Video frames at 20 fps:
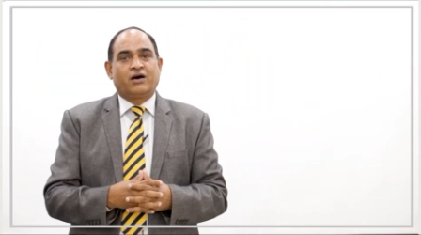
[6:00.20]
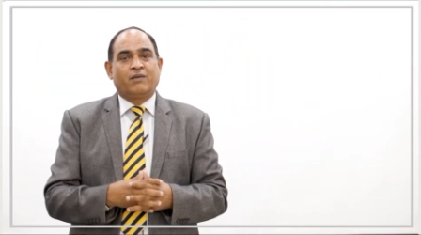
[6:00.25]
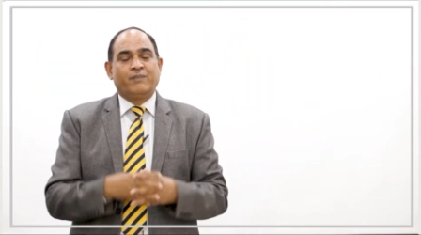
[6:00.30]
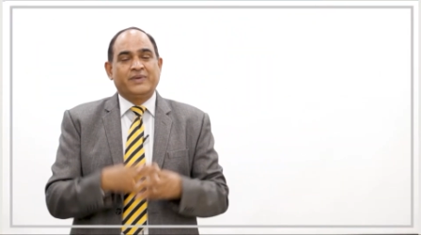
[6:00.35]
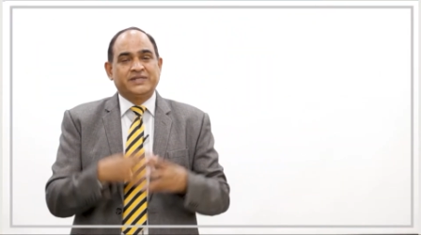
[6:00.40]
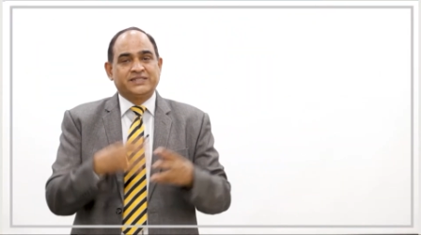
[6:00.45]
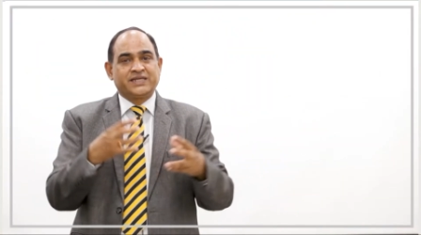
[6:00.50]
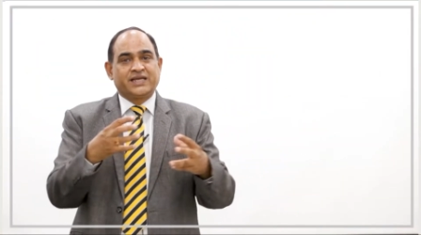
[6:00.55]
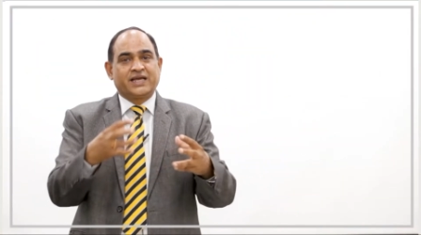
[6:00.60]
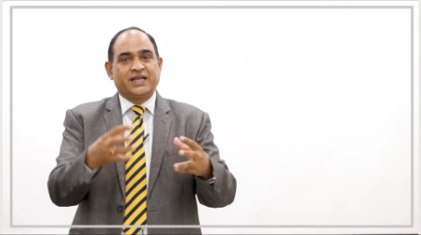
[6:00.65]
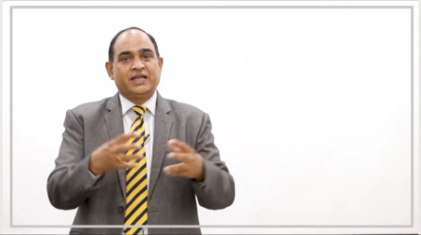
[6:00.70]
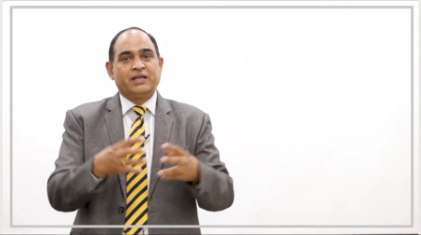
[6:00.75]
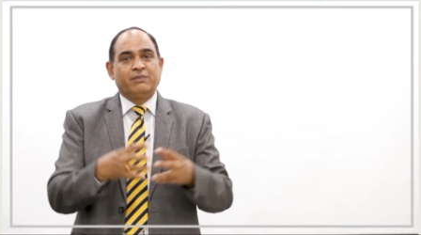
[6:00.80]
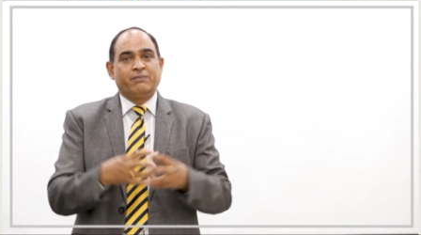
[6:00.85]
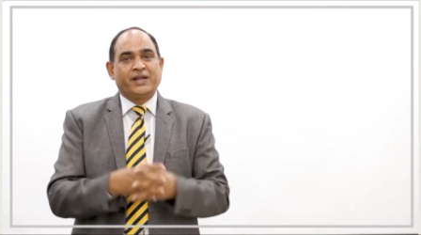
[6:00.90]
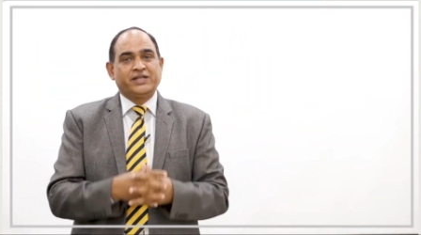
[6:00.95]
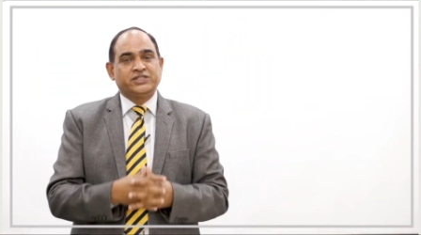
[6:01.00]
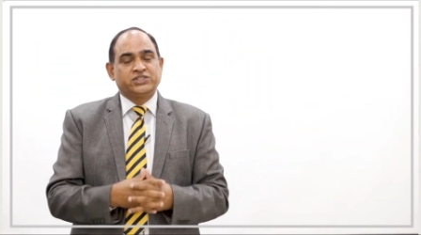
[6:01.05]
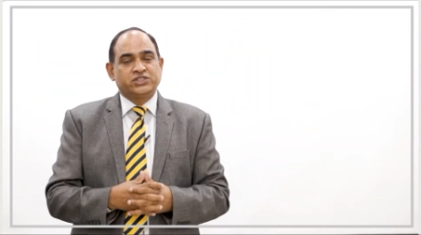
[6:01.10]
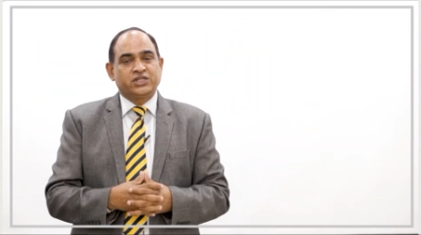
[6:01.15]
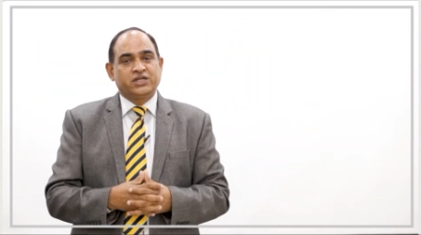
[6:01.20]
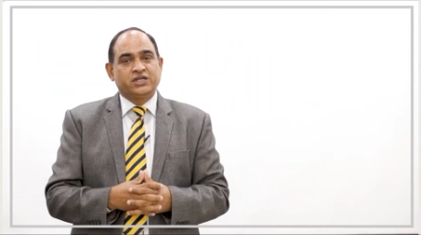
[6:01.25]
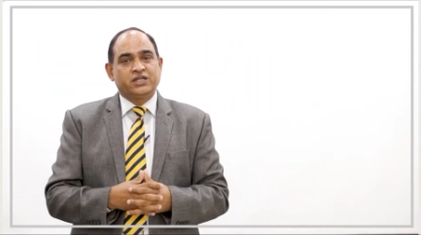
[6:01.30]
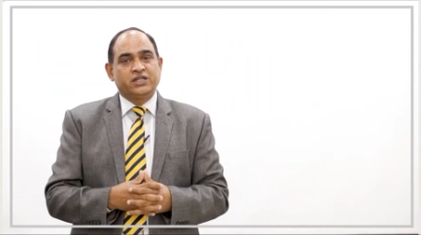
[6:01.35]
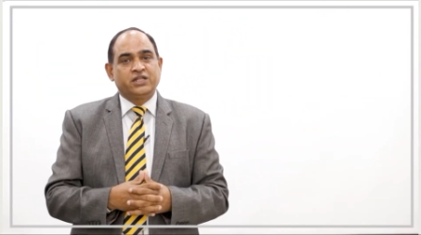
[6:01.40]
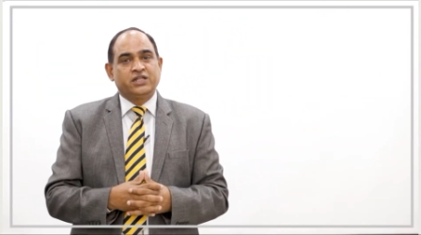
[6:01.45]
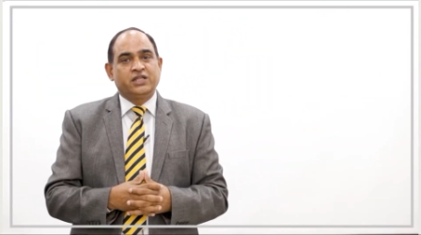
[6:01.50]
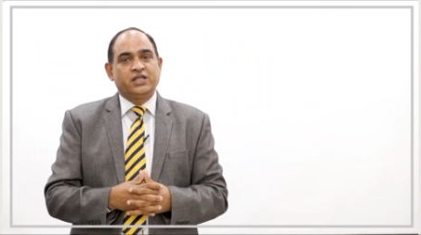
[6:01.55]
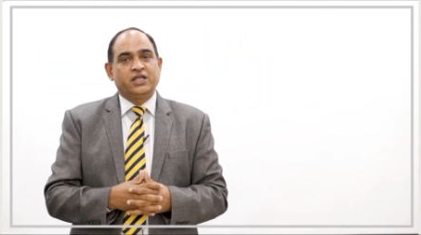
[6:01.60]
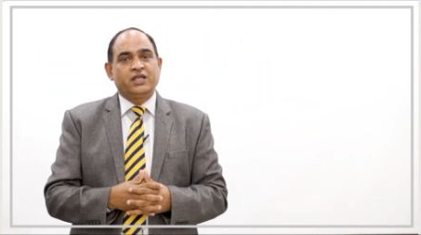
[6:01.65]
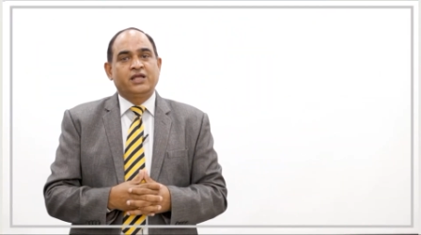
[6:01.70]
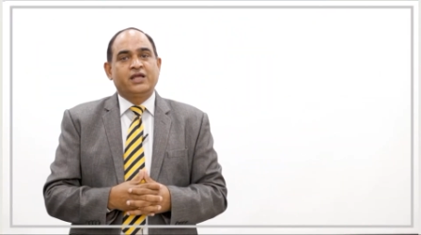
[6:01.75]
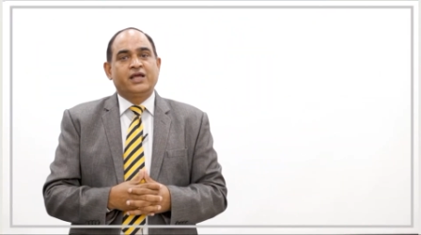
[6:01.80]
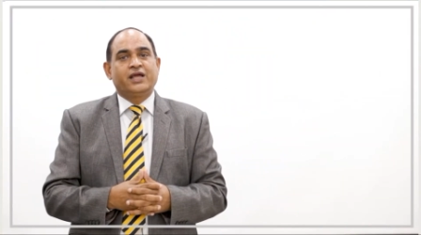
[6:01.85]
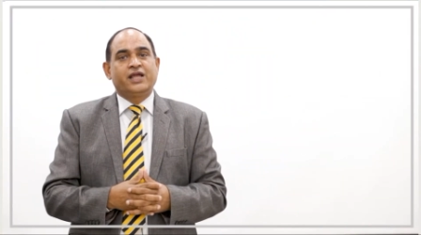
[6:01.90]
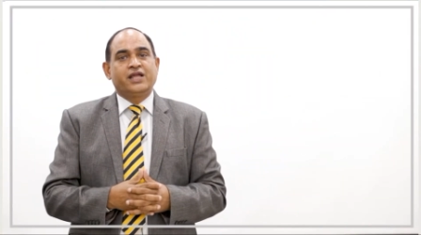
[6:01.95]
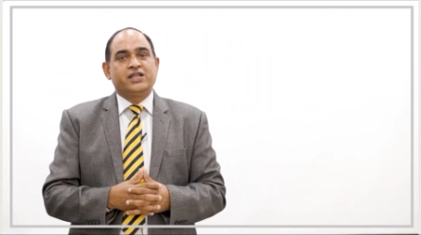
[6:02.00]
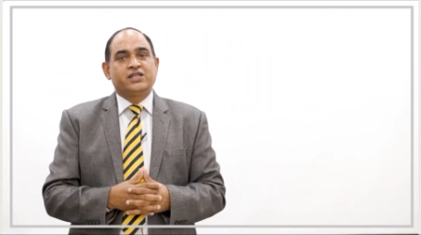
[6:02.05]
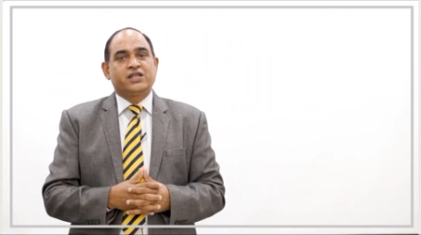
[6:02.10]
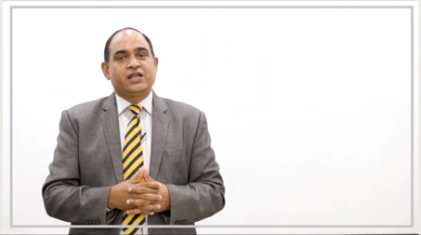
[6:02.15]
basically mentioned in the
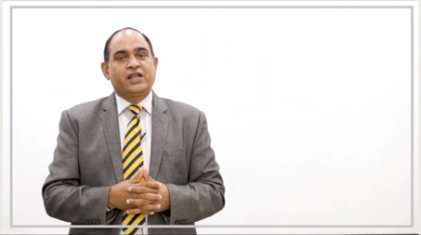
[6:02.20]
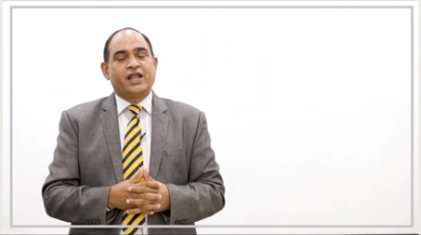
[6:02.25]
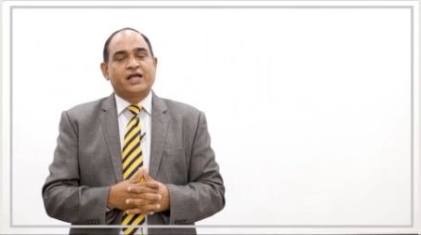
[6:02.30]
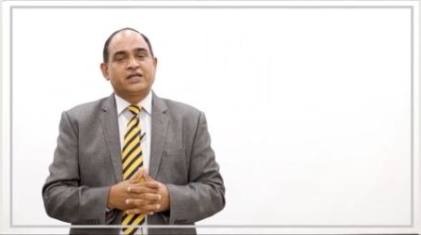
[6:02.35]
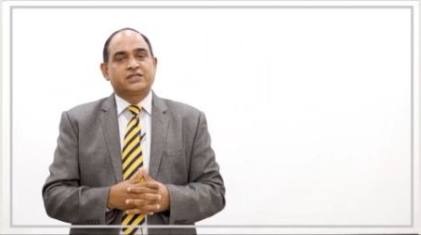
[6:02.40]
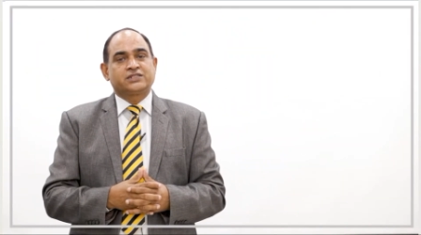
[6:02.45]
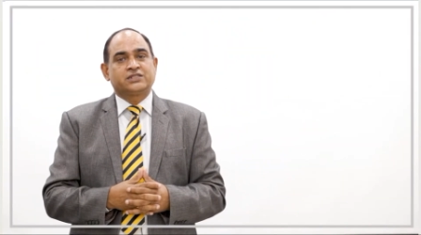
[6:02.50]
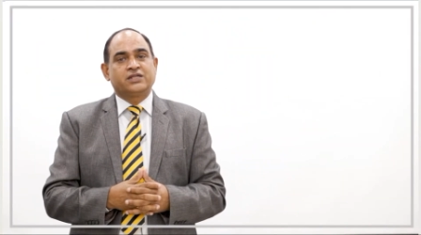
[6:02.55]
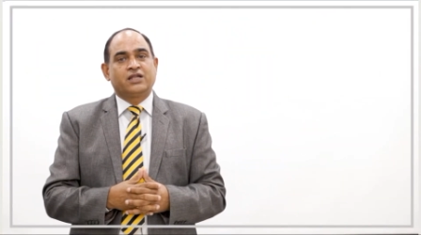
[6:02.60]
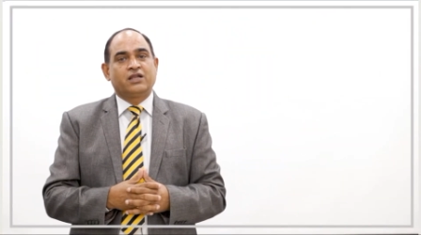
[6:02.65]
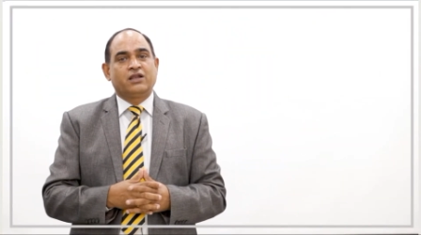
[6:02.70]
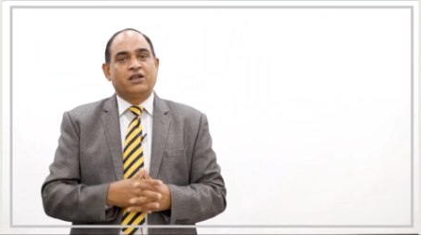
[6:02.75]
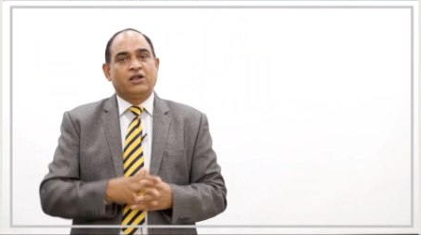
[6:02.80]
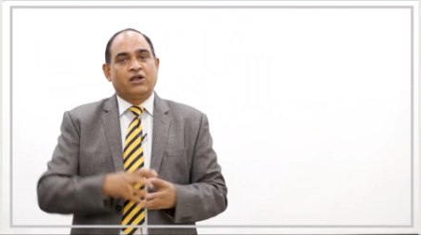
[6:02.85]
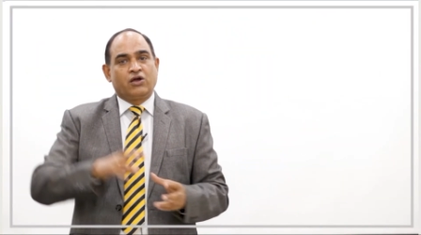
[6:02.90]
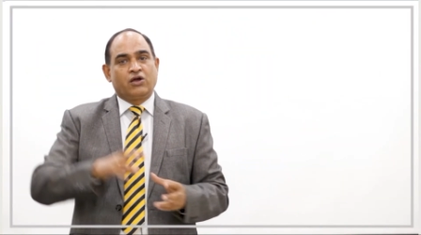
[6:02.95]
International